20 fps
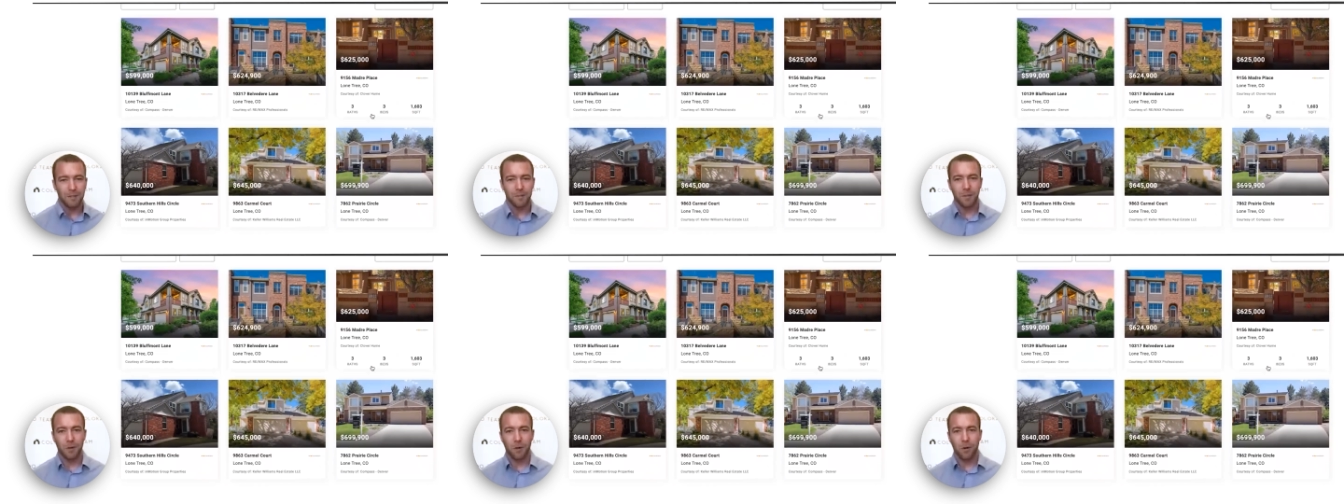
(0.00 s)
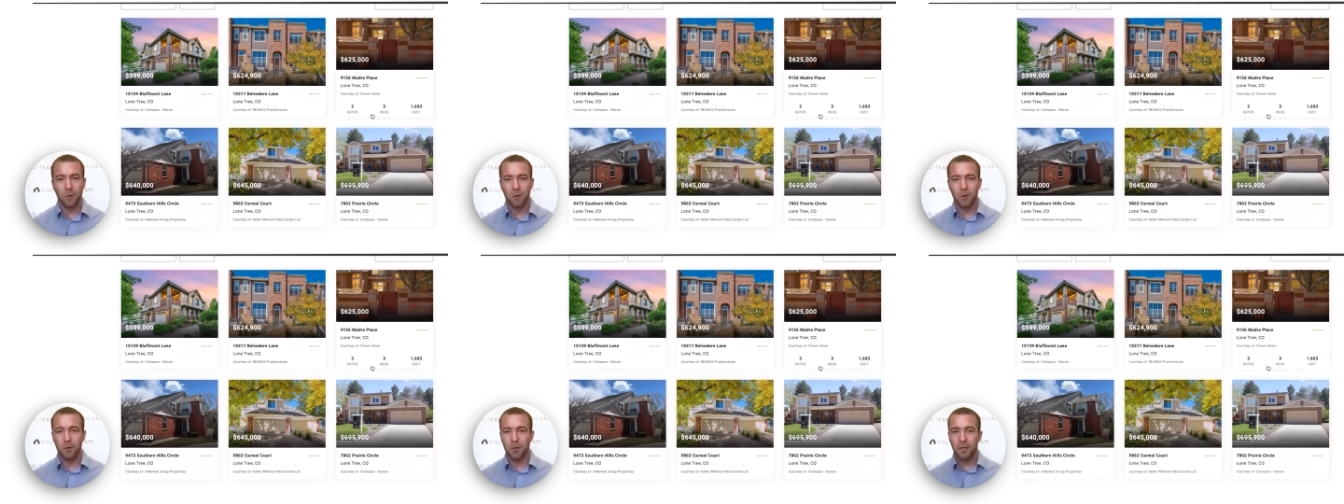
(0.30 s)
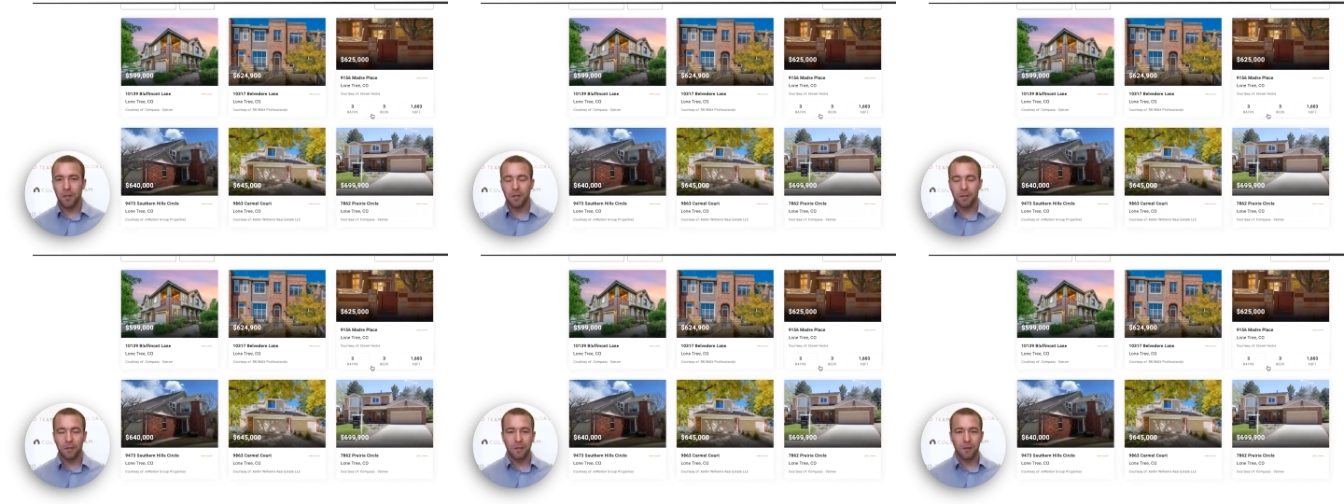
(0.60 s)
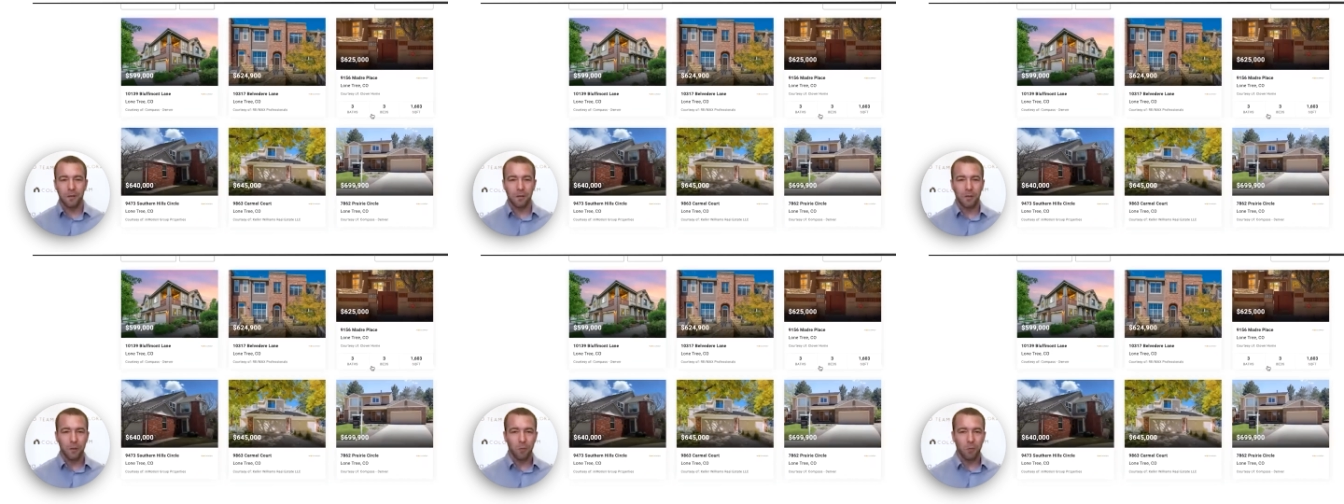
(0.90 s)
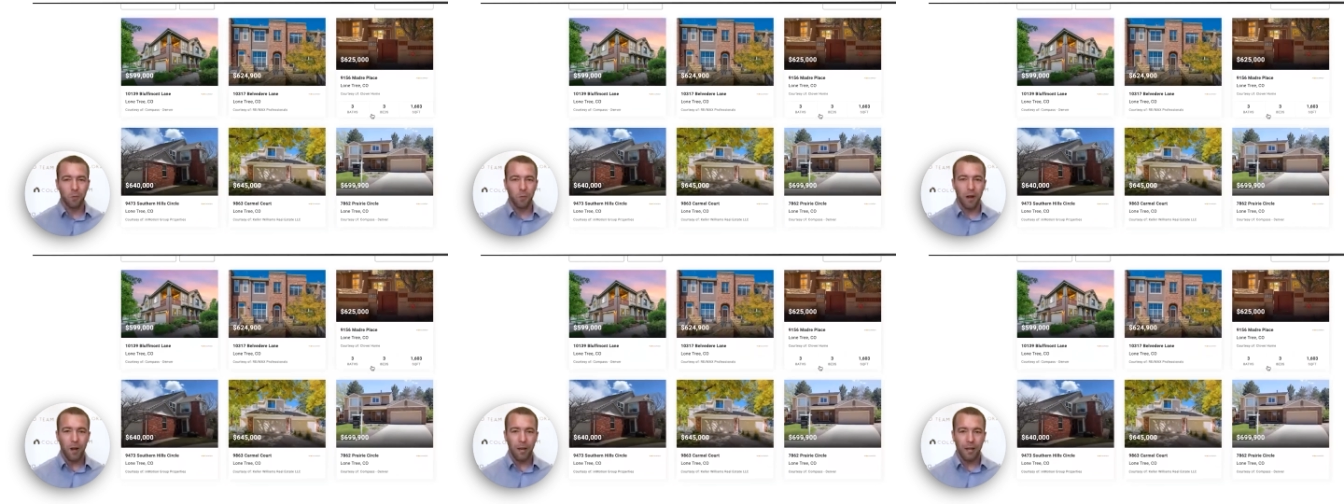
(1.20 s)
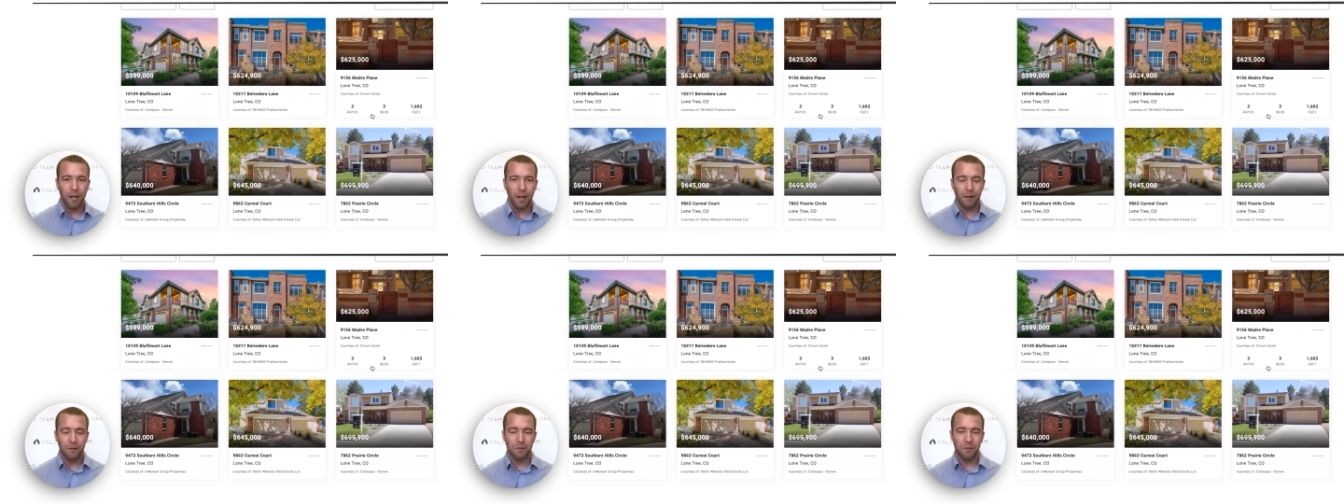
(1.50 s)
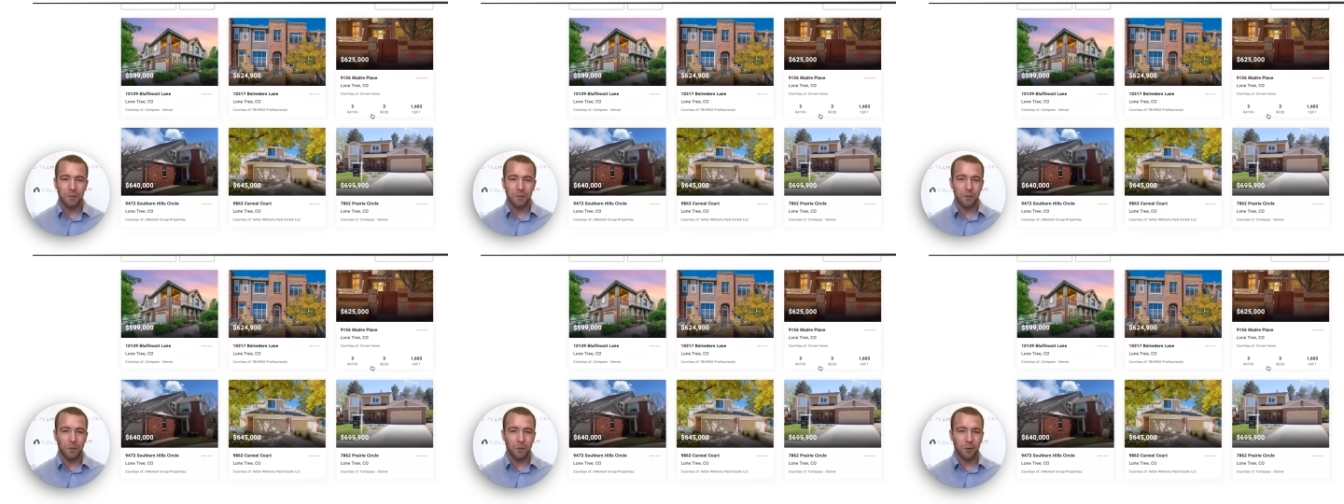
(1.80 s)
So you can literally walk out
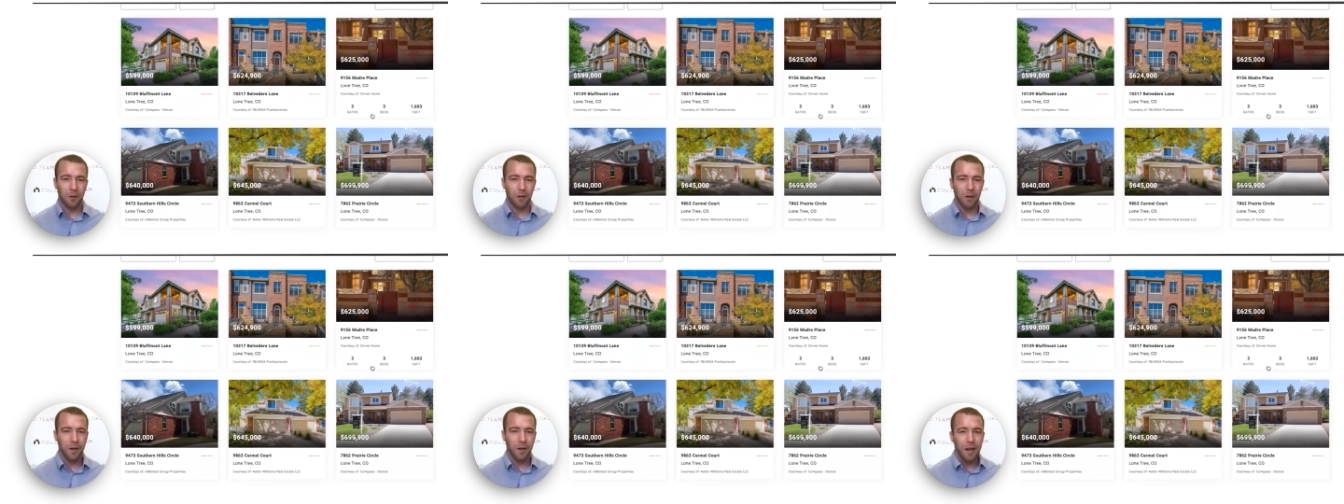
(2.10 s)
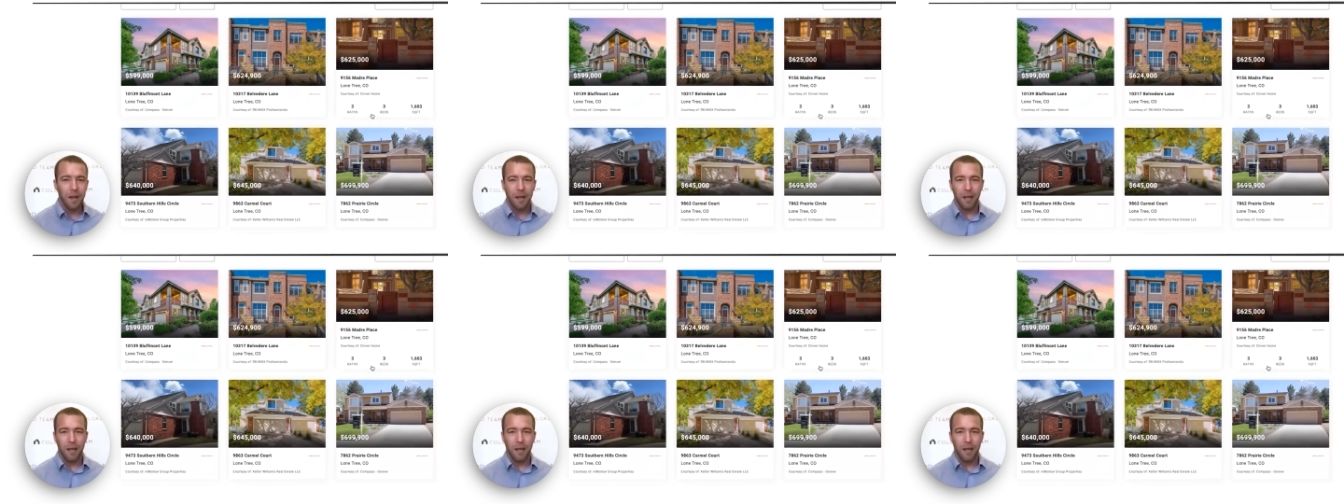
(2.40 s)
your door